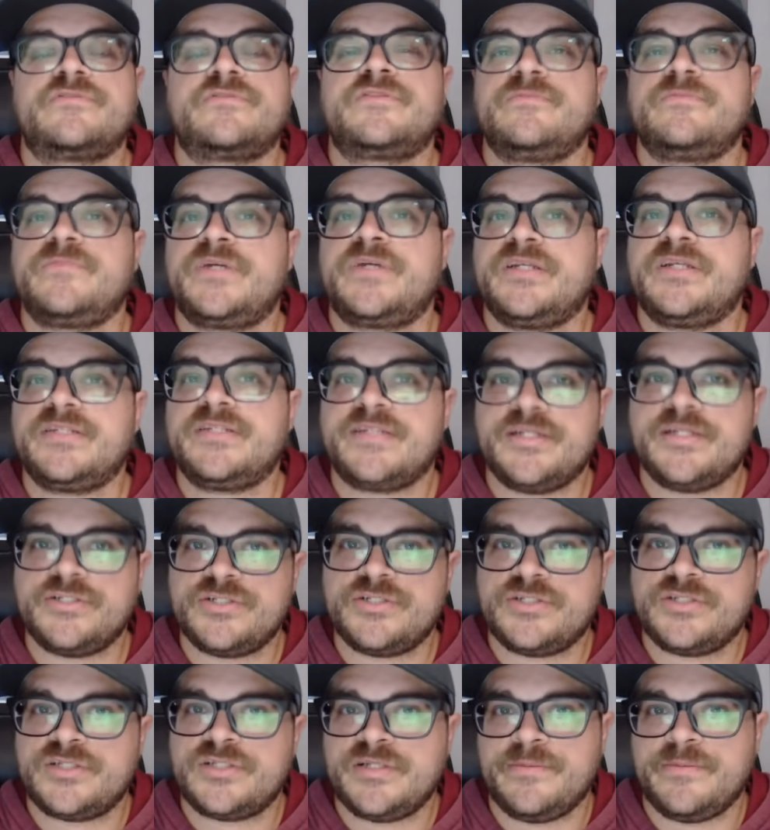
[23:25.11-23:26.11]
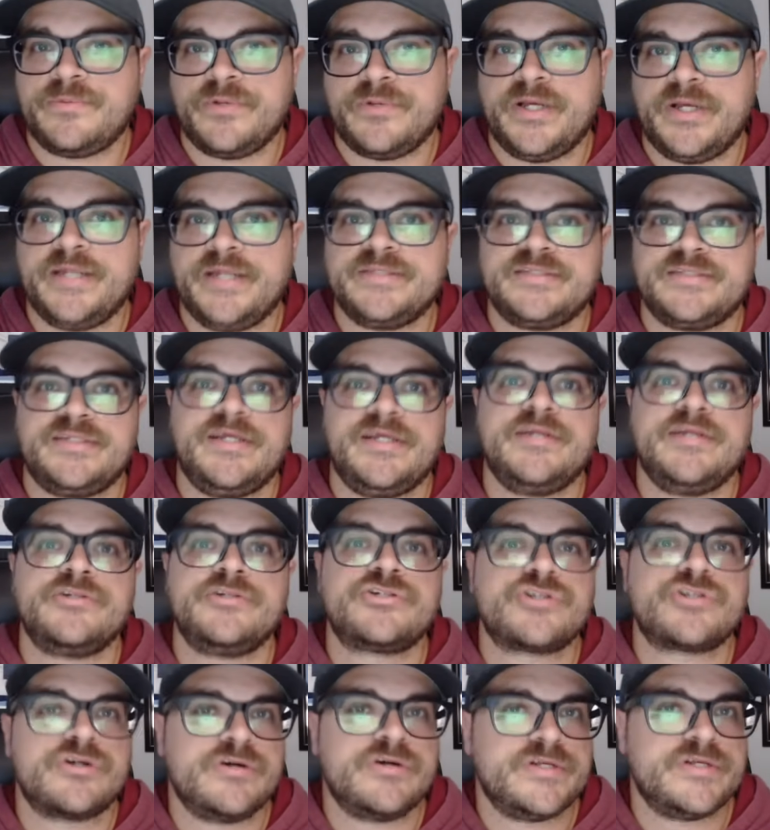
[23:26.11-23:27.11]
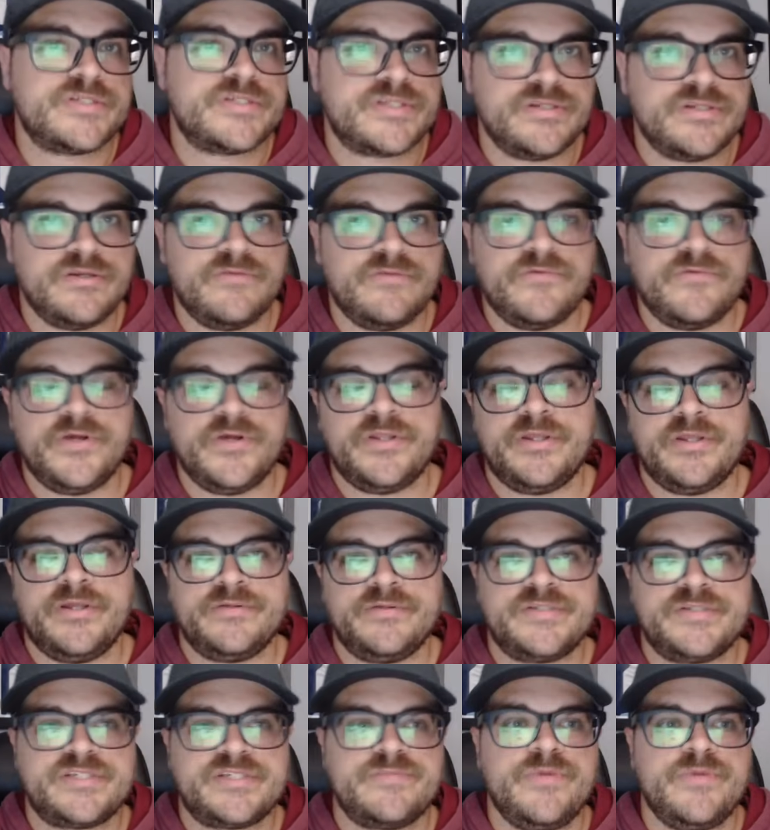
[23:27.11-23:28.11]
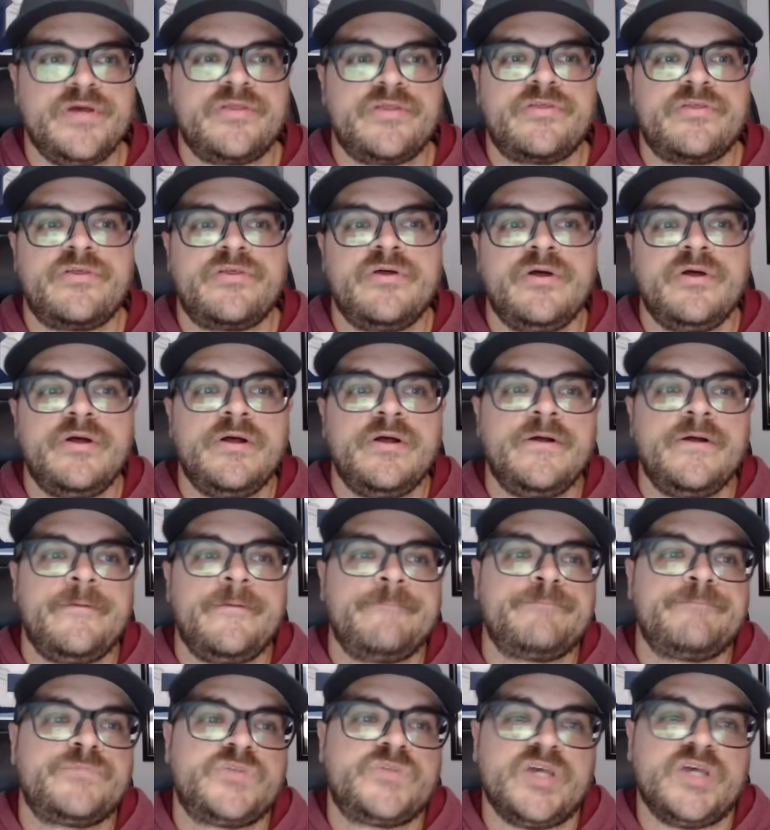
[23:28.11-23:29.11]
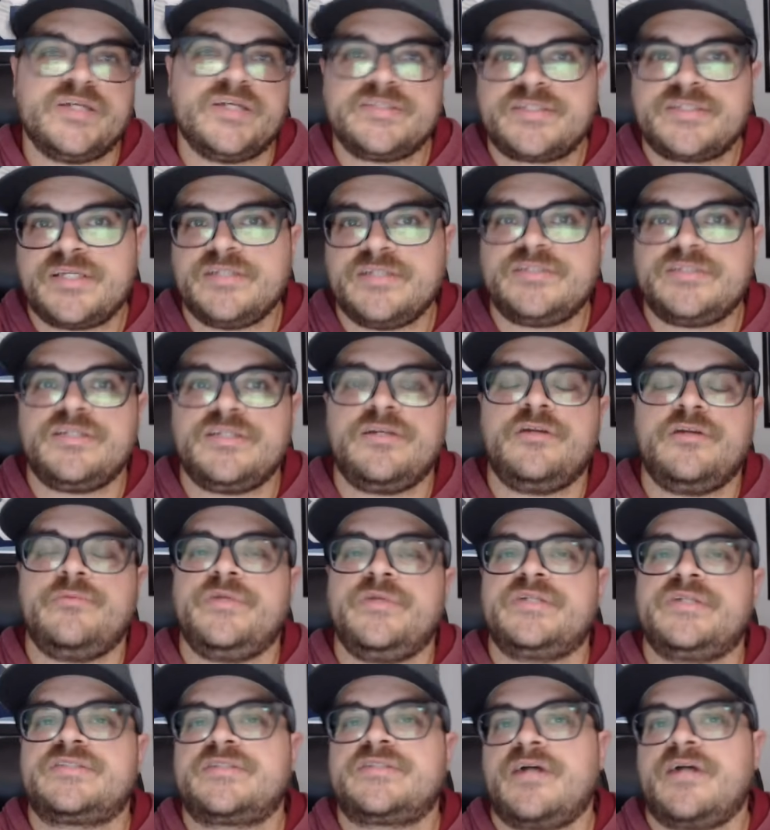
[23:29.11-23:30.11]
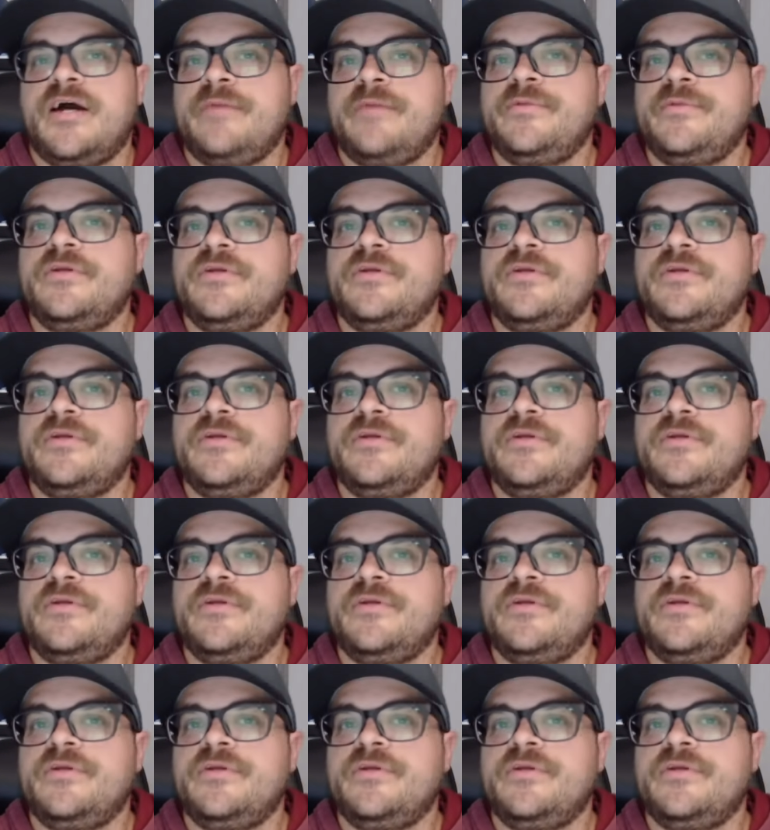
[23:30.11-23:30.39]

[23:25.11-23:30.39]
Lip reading: some contingency plans and insurance in the event that Smith does continue to miss time.